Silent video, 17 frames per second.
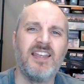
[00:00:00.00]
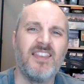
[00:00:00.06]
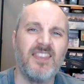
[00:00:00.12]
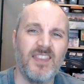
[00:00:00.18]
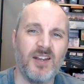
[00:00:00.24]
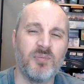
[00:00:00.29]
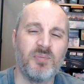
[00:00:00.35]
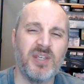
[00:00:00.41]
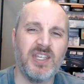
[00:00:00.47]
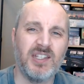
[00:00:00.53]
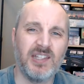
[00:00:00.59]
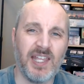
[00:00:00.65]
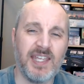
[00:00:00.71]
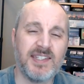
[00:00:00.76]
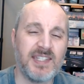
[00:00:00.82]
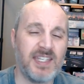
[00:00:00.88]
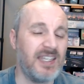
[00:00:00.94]
they're being
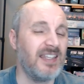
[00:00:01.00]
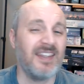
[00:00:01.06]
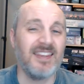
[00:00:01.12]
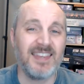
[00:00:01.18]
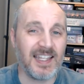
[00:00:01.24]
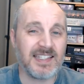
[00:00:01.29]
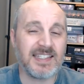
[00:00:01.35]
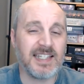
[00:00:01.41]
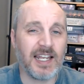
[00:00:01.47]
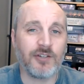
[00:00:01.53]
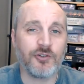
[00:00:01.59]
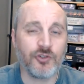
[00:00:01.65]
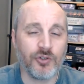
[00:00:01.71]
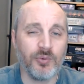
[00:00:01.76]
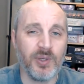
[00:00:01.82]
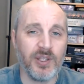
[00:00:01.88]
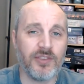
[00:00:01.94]
lazy. That's not
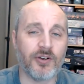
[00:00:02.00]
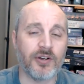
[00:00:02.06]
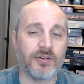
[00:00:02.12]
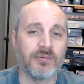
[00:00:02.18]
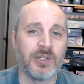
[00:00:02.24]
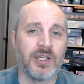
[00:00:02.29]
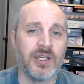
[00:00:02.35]
true either.